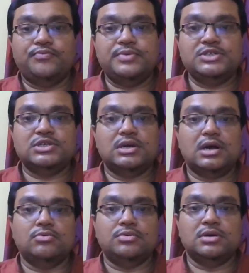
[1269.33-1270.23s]
feature
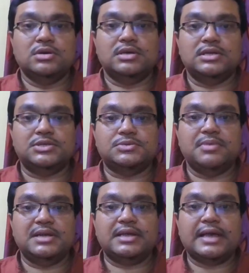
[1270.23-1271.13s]
out his
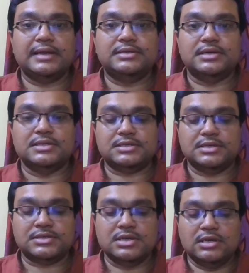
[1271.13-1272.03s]
main
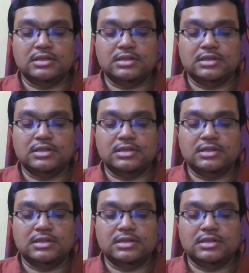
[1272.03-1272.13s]
characteristics.